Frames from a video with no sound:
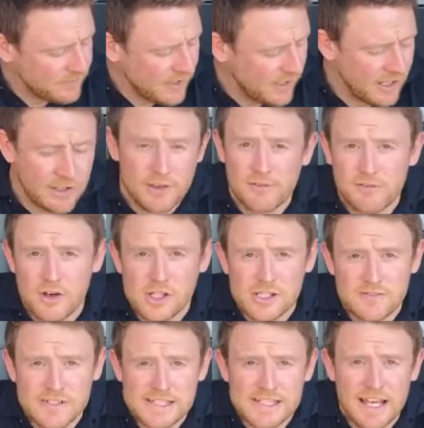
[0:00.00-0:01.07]
the first
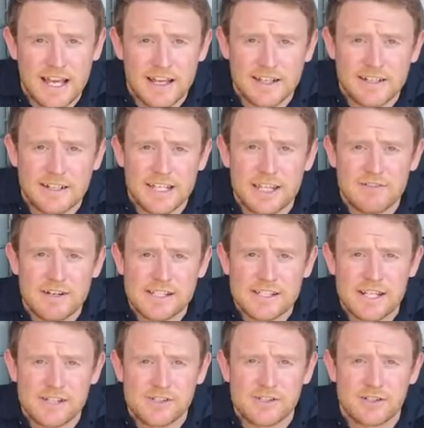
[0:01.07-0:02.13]
of its kind in the
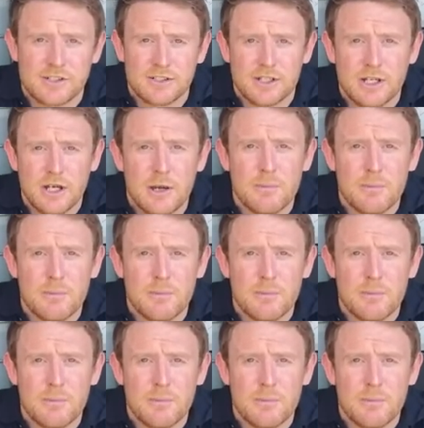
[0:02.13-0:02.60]
residential